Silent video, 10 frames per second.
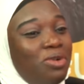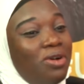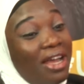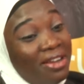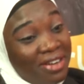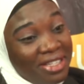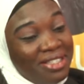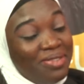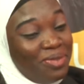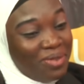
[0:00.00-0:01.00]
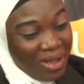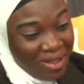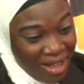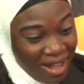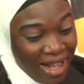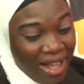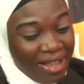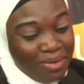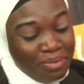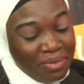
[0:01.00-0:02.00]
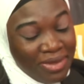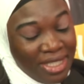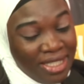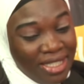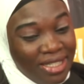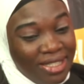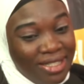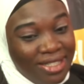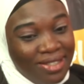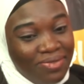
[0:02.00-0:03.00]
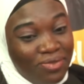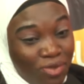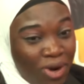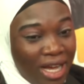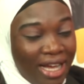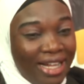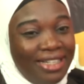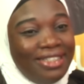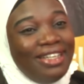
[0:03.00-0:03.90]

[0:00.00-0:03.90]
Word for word: more aggressive. Um, she's vocal.